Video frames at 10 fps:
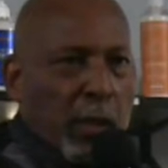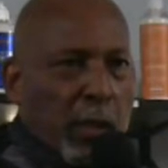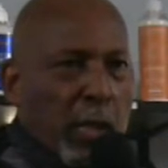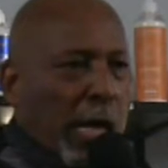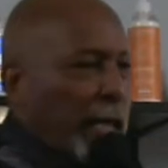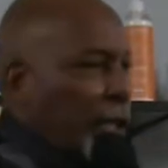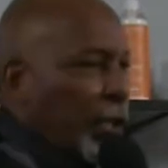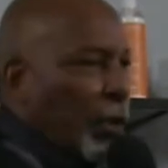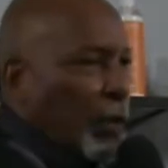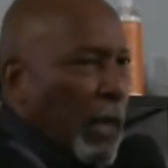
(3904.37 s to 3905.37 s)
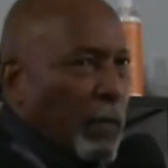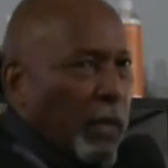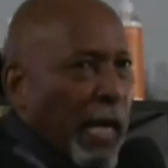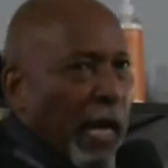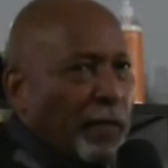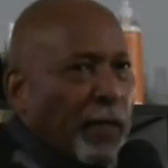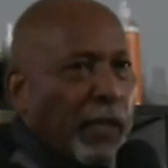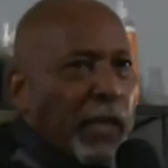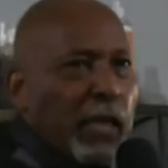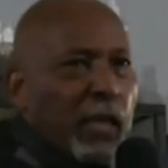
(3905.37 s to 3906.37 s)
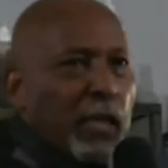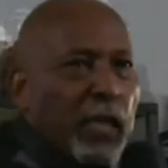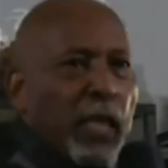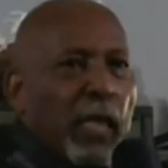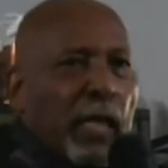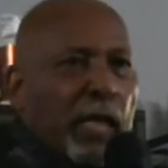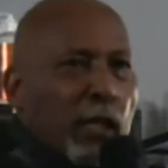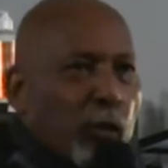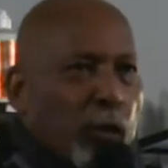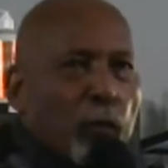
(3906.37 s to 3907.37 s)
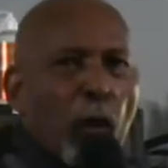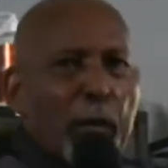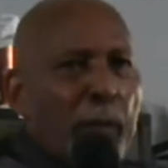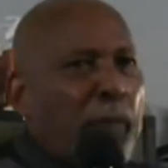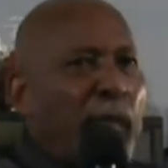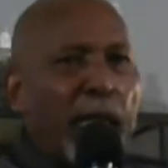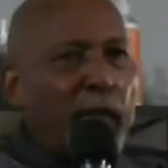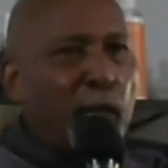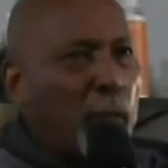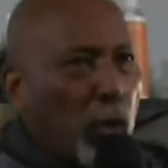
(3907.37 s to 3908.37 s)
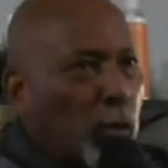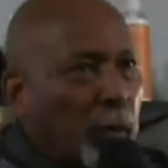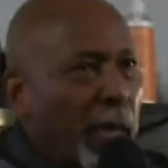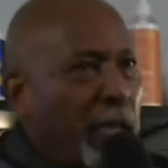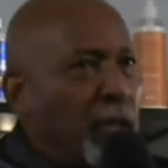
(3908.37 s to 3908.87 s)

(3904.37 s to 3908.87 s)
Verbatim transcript: I didn't know that was Africa hidden in a course, White people ain't got no morning bench